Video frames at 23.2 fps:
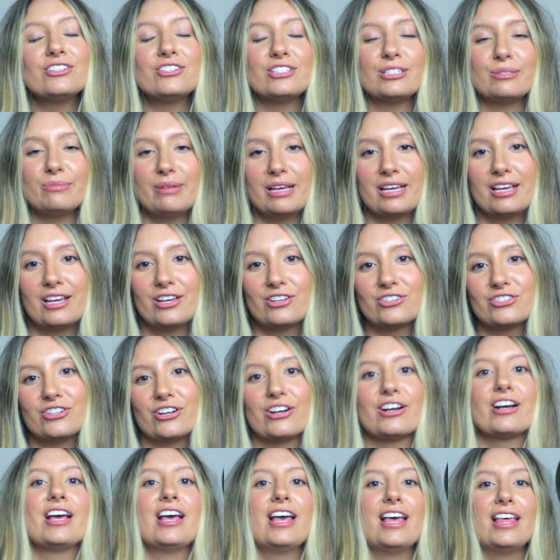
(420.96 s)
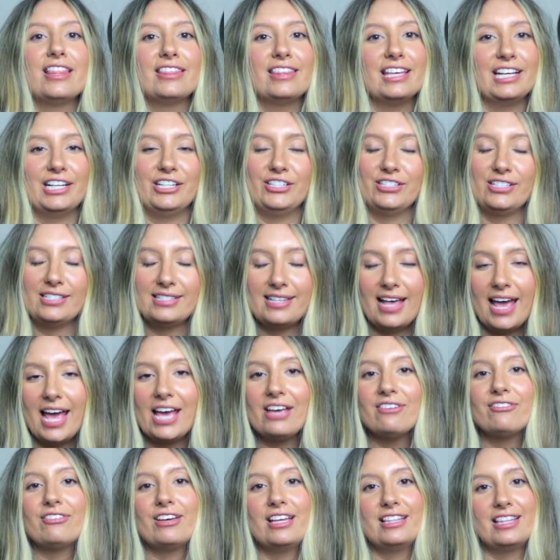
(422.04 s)
just making sure that you're
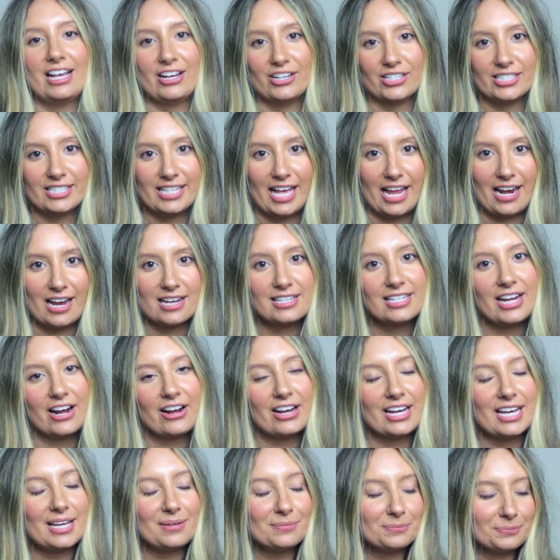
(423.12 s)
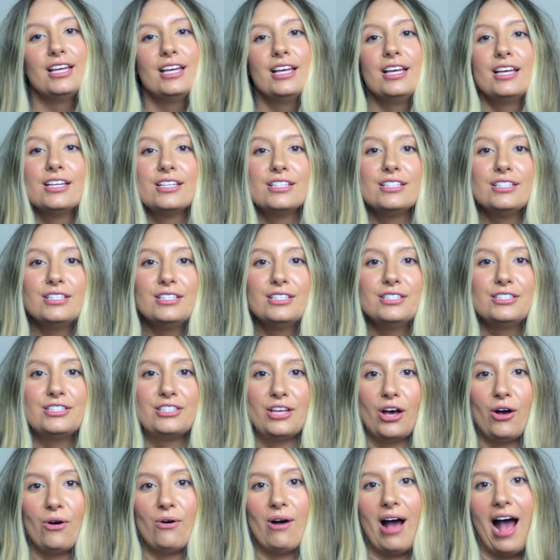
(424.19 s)
safe and that you're sanitary.
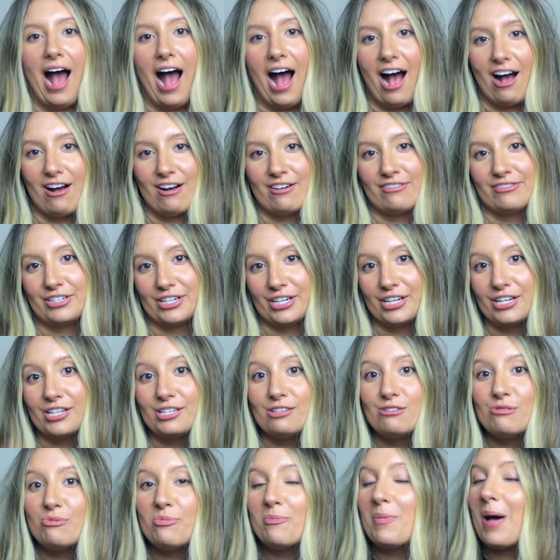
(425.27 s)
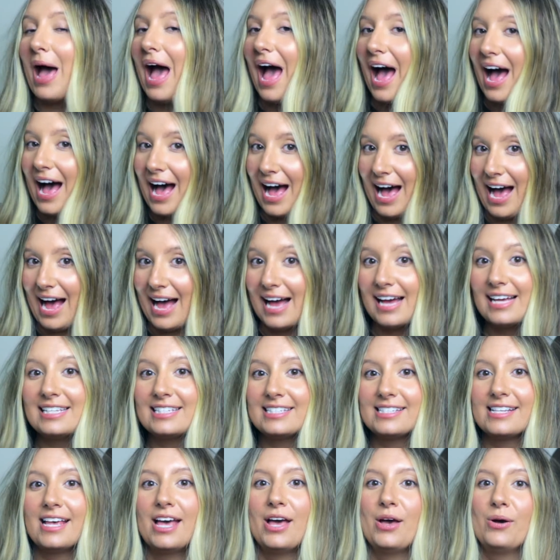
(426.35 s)
So after you
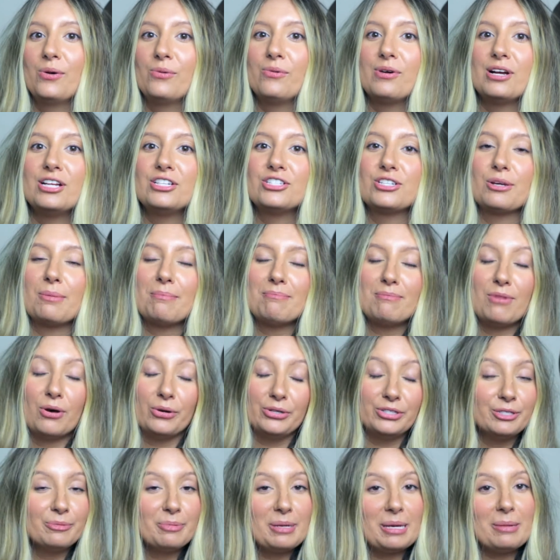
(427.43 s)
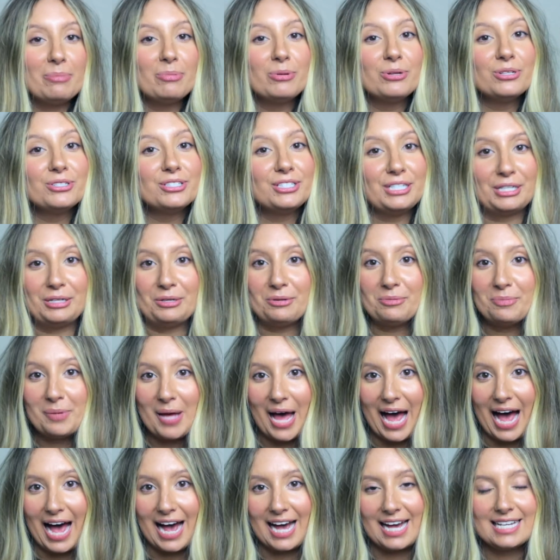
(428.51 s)
pass, which most people do
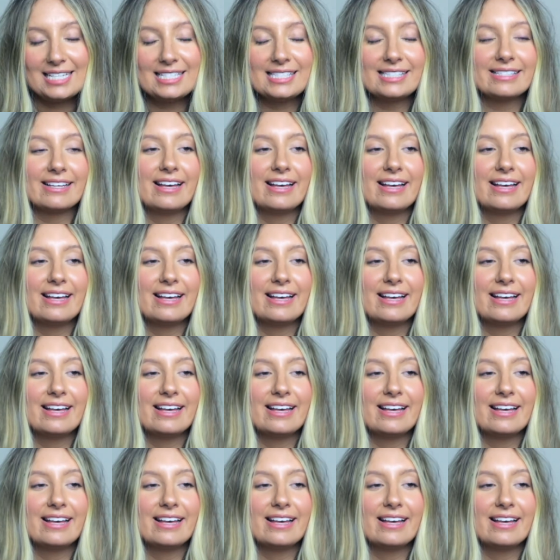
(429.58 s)
pass,